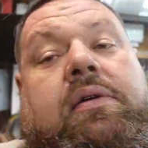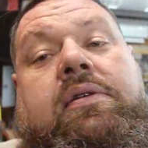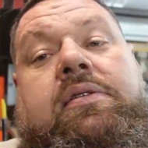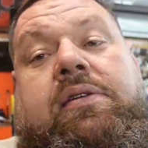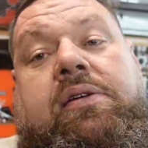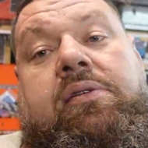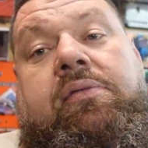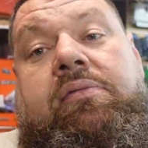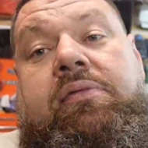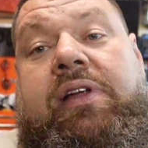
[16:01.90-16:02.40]

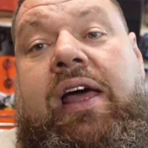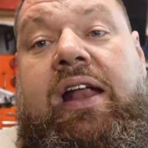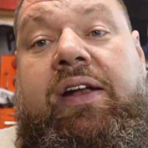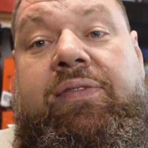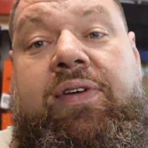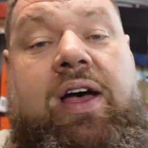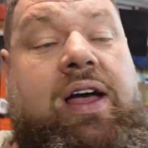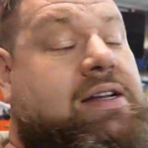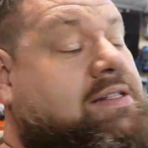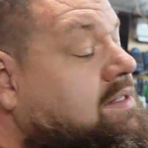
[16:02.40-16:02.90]
So,
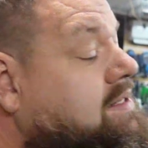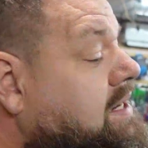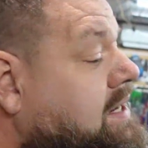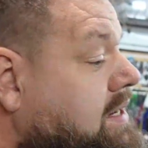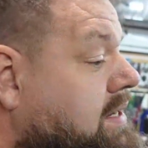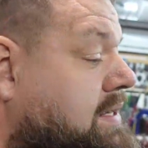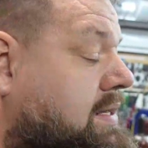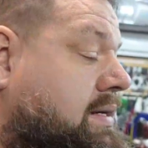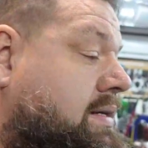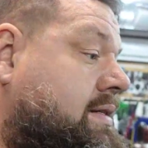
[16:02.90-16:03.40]
Dynavox,
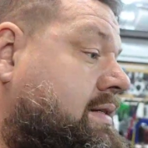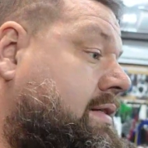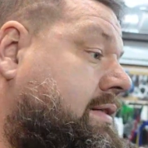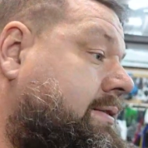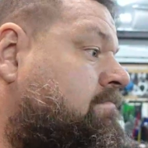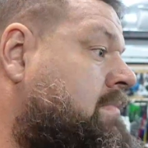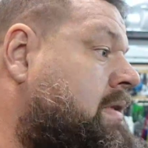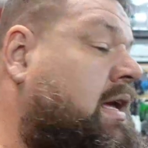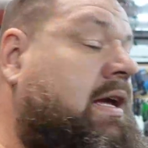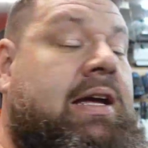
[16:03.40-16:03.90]

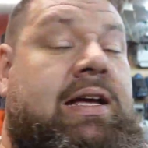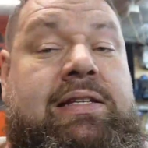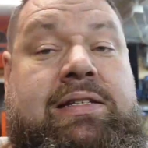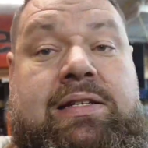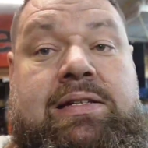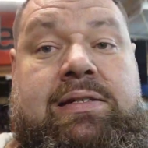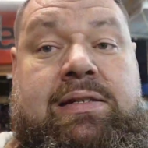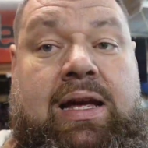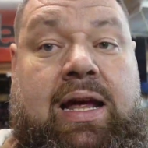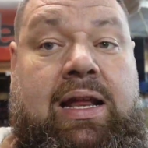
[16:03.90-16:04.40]
it's
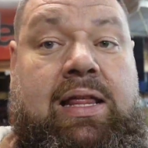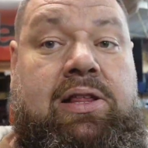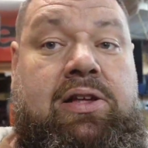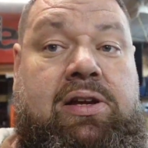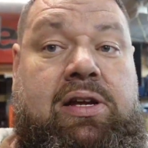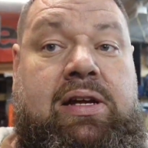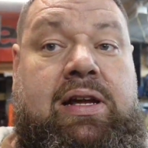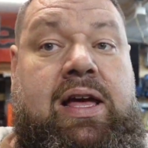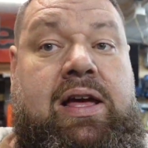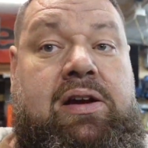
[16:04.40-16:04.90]
a solid
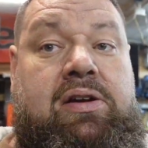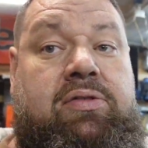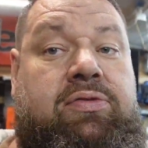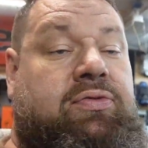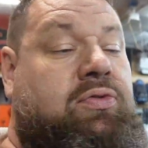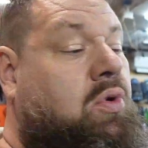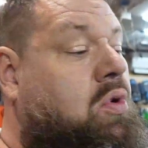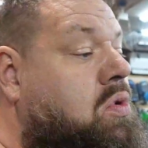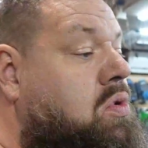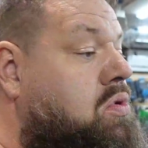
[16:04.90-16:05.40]
looking header
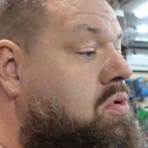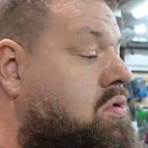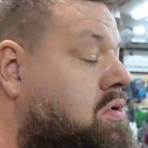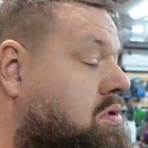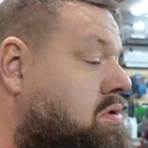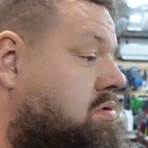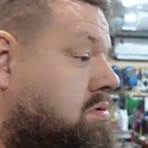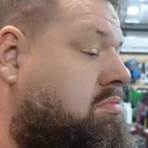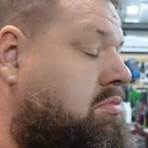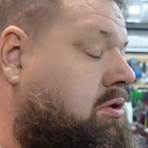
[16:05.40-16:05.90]
for
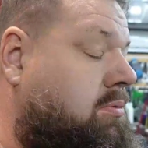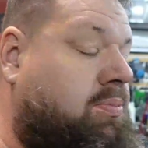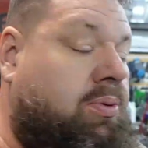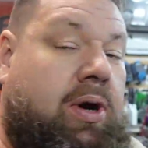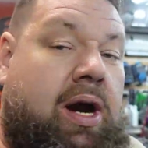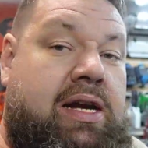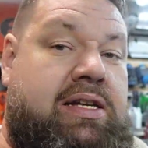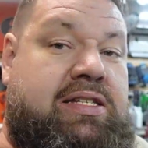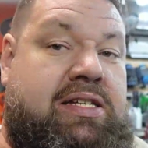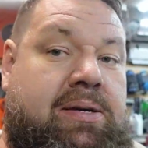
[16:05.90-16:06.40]
the
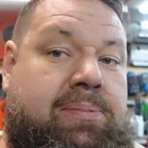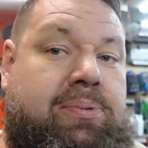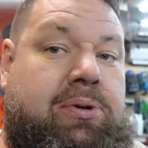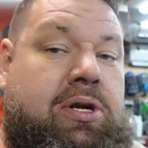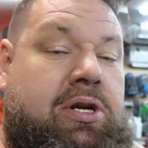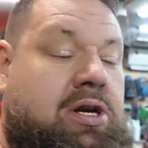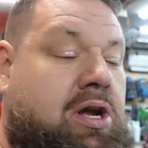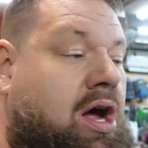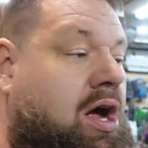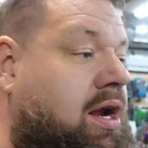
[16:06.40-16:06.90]
price they're
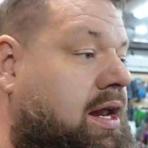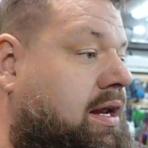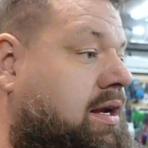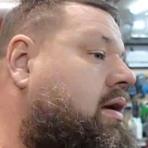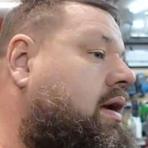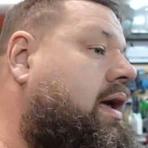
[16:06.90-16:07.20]
putting on it.